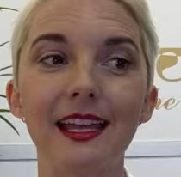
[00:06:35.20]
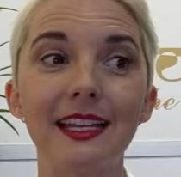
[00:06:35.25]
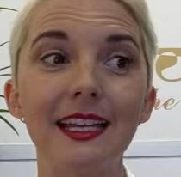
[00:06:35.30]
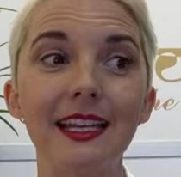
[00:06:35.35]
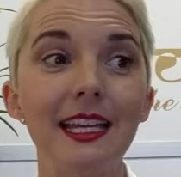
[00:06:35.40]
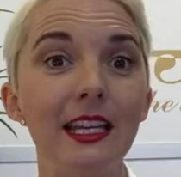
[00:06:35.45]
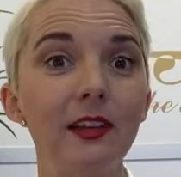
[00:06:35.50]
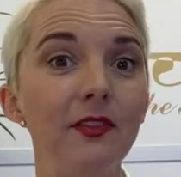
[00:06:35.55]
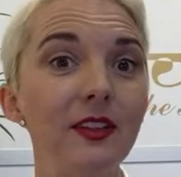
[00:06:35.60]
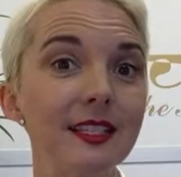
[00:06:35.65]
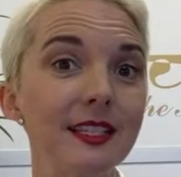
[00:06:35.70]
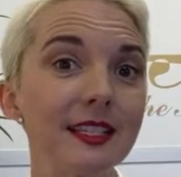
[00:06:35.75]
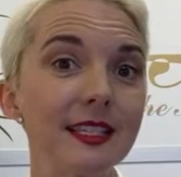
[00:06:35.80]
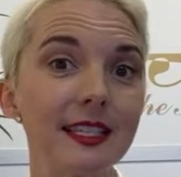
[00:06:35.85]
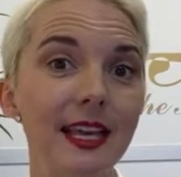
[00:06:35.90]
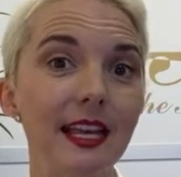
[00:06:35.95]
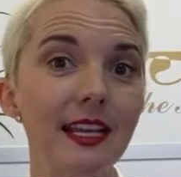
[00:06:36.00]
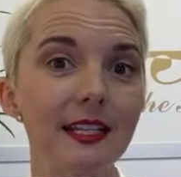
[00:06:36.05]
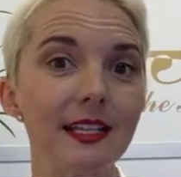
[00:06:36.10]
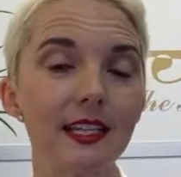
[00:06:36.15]
even
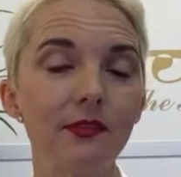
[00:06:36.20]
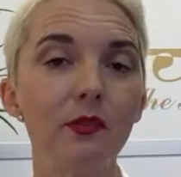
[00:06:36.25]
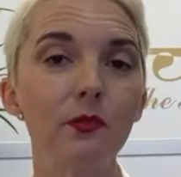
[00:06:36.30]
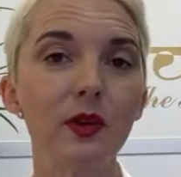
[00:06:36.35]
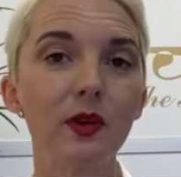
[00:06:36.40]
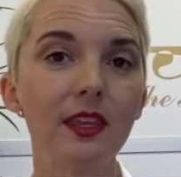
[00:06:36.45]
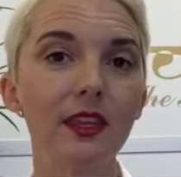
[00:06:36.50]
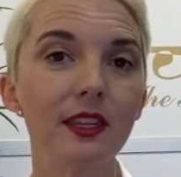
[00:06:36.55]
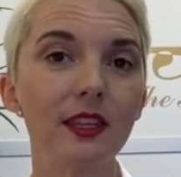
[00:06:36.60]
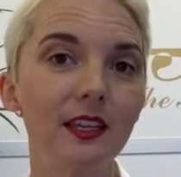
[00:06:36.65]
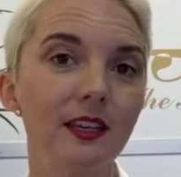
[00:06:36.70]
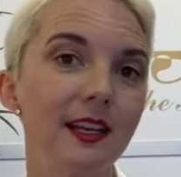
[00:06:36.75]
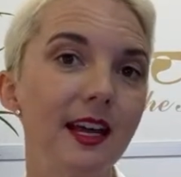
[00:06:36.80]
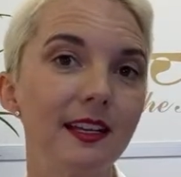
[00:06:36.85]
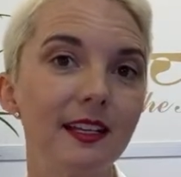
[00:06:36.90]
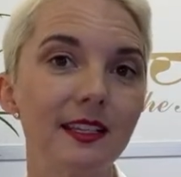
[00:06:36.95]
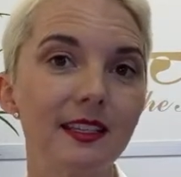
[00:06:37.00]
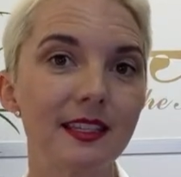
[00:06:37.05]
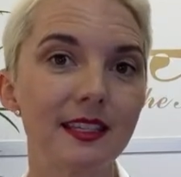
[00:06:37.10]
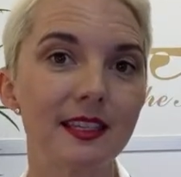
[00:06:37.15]
states, even within the
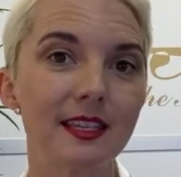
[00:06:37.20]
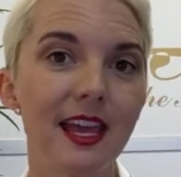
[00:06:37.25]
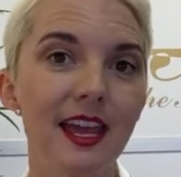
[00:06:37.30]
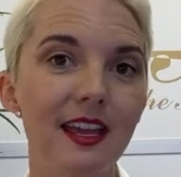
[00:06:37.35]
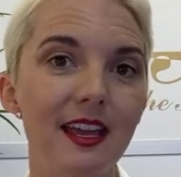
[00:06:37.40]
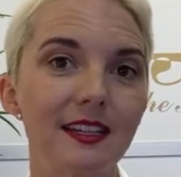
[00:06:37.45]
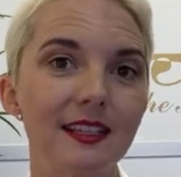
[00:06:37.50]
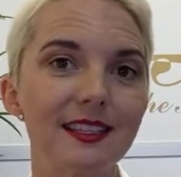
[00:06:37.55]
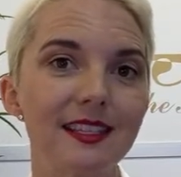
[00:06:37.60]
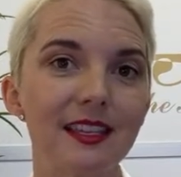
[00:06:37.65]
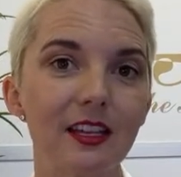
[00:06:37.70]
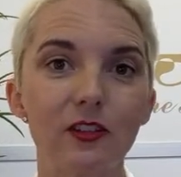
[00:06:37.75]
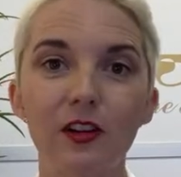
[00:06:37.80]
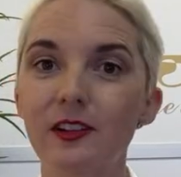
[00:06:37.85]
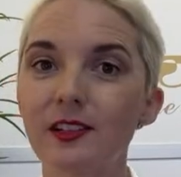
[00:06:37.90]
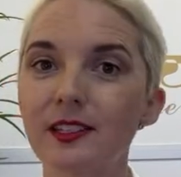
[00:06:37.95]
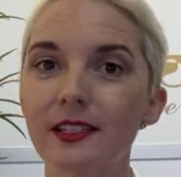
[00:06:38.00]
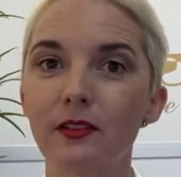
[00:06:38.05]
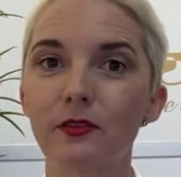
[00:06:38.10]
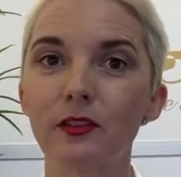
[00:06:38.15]
United States, there are
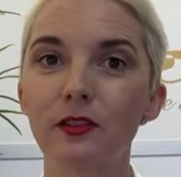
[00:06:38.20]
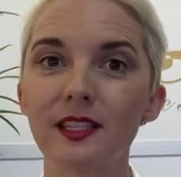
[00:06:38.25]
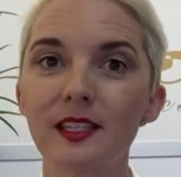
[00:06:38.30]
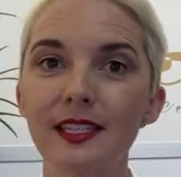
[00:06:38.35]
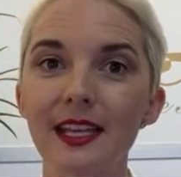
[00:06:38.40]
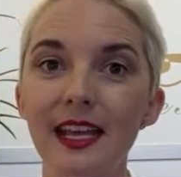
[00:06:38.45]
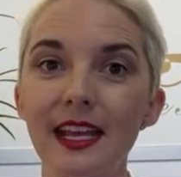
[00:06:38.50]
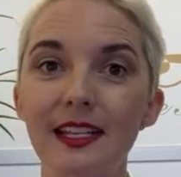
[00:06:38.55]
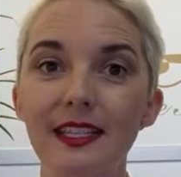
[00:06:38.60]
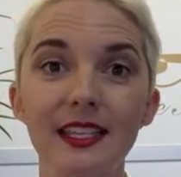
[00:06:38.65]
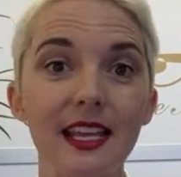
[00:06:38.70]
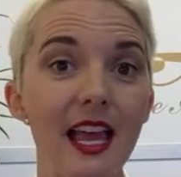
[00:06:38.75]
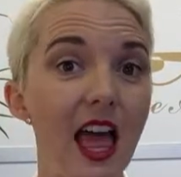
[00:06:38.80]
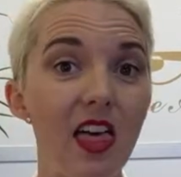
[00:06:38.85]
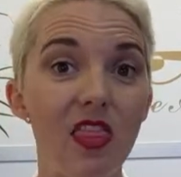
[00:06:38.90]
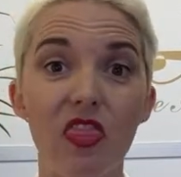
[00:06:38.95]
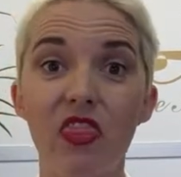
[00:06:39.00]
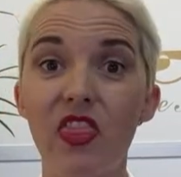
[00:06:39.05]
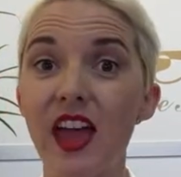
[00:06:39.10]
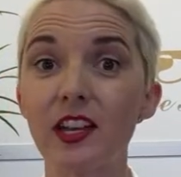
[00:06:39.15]
several states
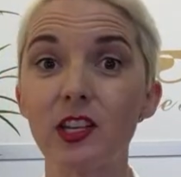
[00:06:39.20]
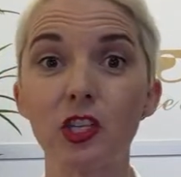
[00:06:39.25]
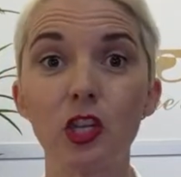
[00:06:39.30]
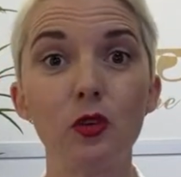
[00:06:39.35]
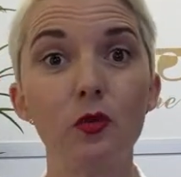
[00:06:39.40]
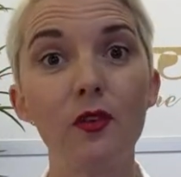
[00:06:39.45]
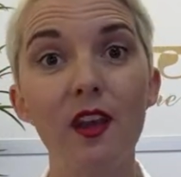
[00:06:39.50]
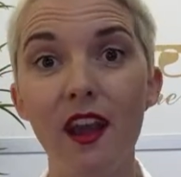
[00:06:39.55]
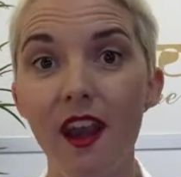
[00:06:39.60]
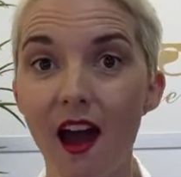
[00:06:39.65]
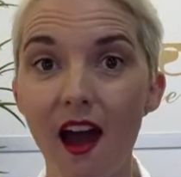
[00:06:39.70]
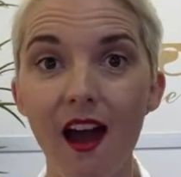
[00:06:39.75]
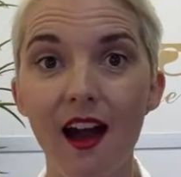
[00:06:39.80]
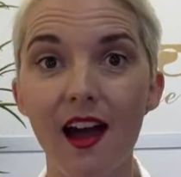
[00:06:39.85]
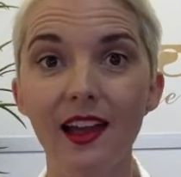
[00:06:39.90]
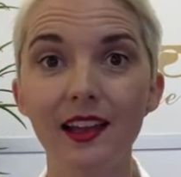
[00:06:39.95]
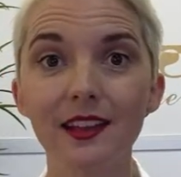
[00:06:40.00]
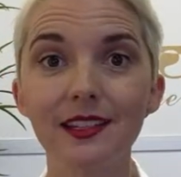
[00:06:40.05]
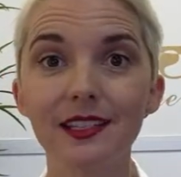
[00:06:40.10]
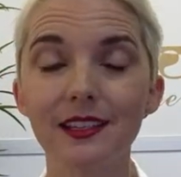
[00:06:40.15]
that do
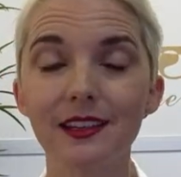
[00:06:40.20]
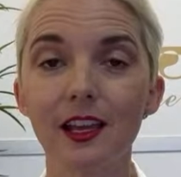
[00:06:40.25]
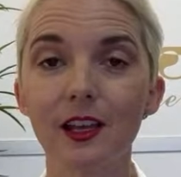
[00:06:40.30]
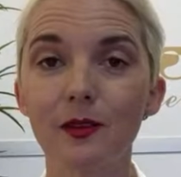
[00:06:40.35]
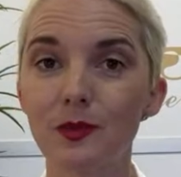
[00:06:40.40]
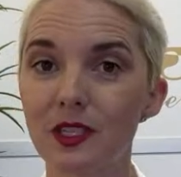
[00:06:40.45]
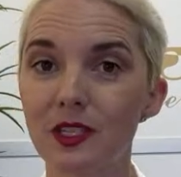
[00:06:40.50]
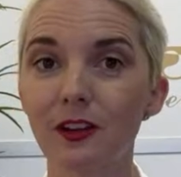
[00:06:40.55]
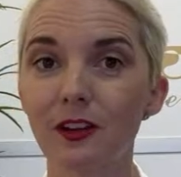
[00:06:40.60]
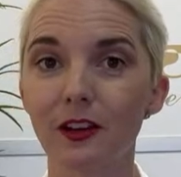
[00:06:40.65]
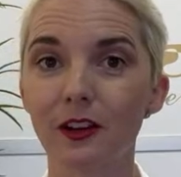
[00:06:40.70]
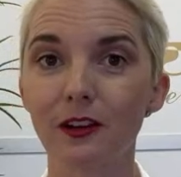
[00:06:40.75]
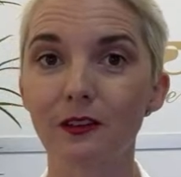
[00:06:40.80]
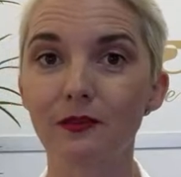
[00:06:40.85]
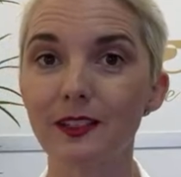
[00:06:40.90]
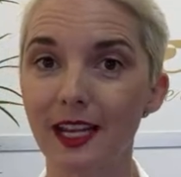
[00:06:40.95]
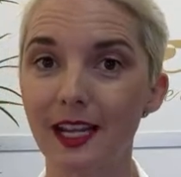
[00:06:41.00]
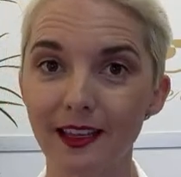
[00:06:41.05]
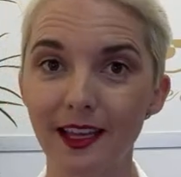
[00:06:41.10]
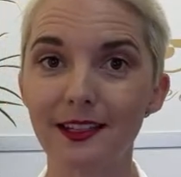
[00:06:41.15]
not observe
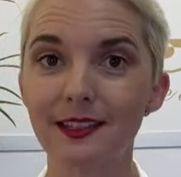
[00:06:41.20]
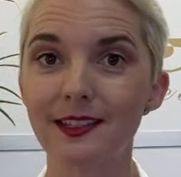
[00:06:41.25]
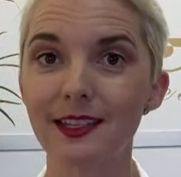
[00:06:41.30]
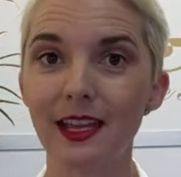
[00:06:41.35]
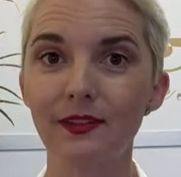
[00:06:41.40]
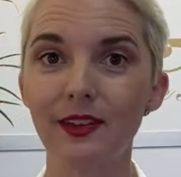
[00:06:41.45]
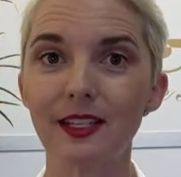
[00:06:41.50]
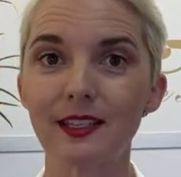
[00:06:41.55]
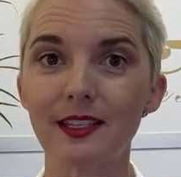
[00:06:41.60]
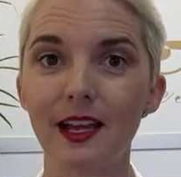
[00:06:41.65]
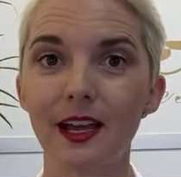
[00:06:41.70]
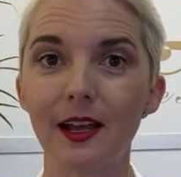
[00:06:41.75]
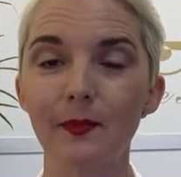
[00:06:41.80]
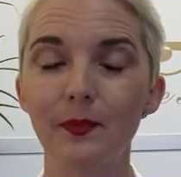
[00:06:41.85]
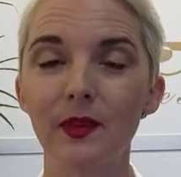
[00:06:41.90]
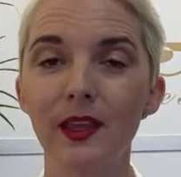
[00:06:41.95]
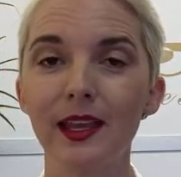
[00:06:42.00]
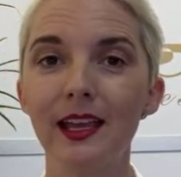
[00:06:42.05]
daylight savings time.